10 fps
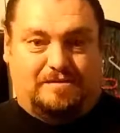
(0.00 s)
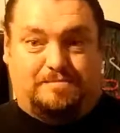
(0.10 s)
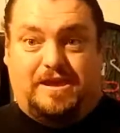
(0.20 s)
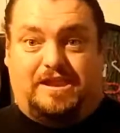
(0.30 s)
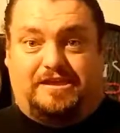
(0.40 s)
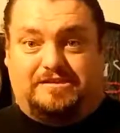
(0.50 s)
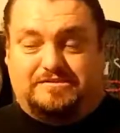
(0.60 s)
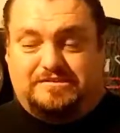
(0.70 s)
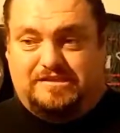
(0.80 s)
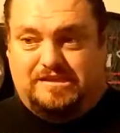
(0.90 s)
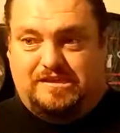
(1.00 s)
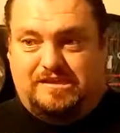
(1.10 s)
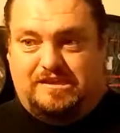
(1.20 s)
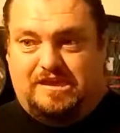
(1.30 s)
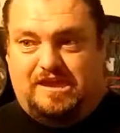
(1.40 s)
Penny,
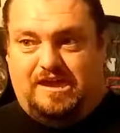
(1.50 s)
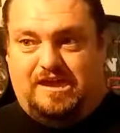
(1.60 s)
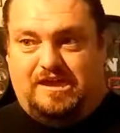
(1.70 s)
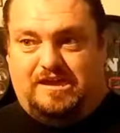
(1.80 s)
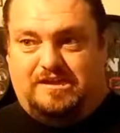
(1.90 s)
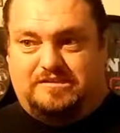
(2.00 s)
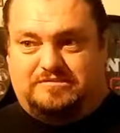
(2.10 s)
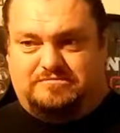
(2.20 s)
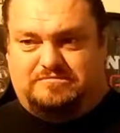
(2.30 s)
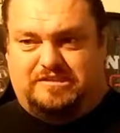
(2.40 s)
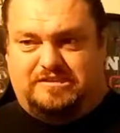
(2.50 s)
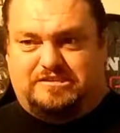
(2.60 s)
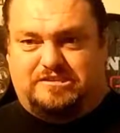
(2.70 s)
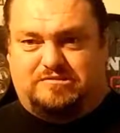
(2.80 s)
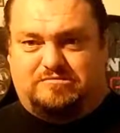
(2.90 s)
and in
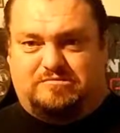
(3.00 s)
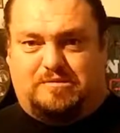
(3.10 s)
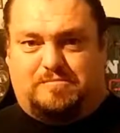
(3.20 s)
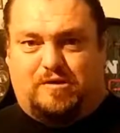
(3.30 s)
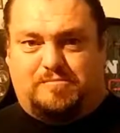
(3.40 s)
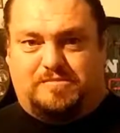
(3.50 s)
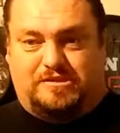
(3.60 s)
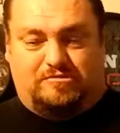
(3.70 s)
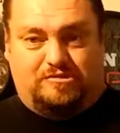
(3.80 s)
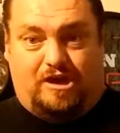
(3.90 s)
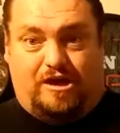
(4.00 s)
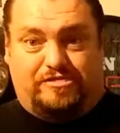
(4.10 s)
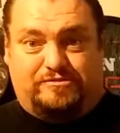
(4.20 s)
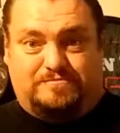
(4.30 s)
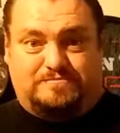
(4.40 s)
his little apartment there in
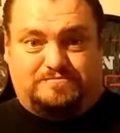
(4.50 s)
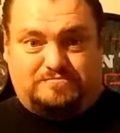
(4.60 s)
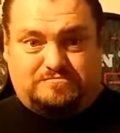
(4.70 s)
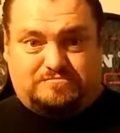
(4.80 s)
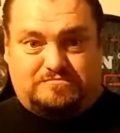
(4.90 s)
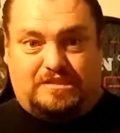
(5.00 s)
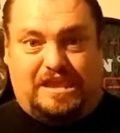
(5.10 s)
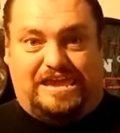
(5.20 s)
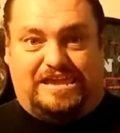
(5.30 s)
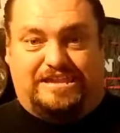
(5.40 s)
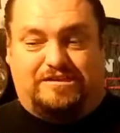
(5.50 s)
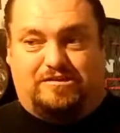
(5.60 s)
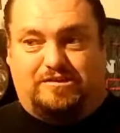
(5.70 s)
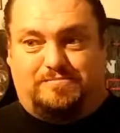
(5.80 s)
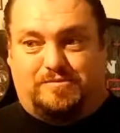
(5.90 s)
Gotham. And all
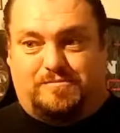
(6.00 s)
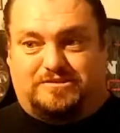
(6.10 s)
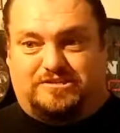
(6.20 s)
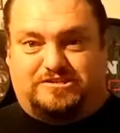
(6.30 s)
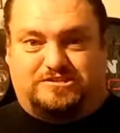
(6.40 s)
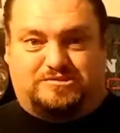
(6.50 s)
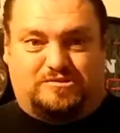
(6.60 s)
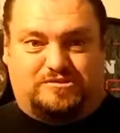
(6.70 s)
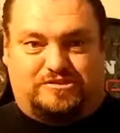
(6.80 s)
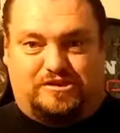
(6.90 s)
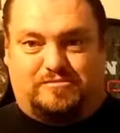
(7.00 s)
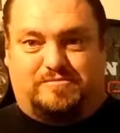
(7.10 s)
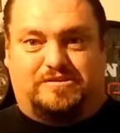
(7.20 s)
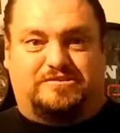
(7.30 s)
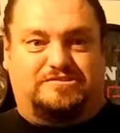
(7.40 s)
he pretty much does is go to a
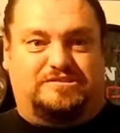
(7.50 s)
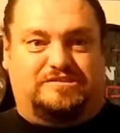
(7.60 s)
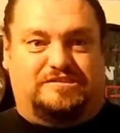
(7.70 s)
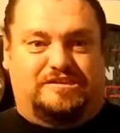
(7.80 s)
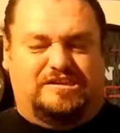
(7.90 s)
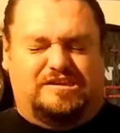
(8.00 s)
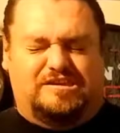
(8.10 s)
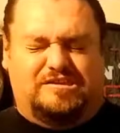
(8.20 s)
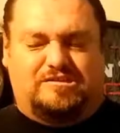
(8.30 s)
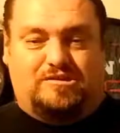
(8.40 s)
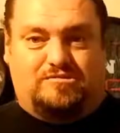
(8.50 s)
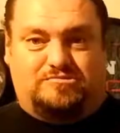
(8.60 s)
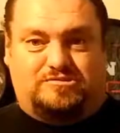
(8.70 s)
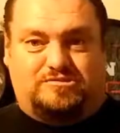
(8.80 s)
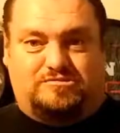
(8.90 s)
therapist and go
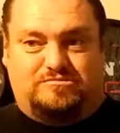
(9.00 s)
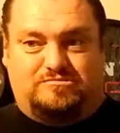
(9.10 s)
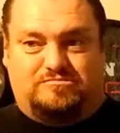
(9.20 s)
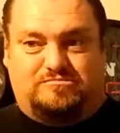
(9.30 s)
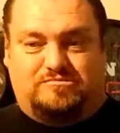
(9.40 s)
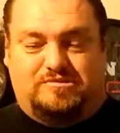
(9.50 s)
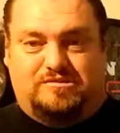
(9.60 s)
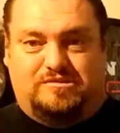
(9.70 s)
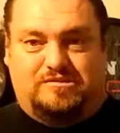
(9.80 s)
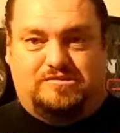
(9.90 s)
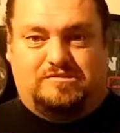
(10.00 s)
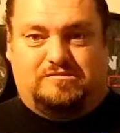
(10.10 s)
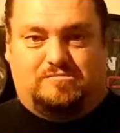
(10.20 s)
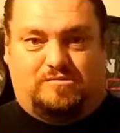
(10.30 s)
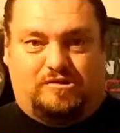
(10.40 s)
to
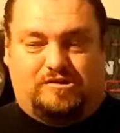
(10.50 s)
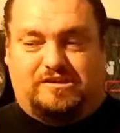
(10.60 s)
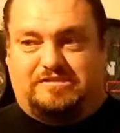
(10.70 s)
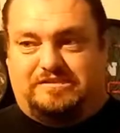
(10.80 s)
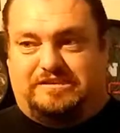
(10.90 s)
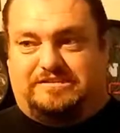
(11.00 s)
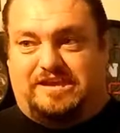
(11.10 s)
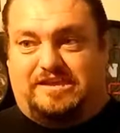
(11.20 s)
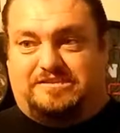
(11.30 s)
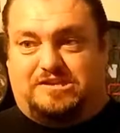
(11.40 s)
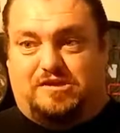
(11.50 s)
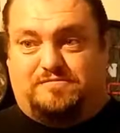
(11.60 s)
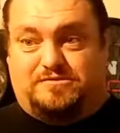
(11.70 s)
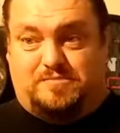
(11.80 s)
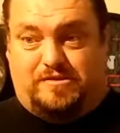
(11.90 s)
work, and he takes care of
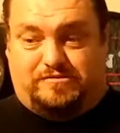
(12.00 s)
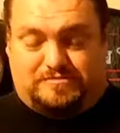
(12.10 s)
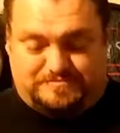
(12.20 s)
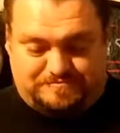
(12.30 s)
his mother.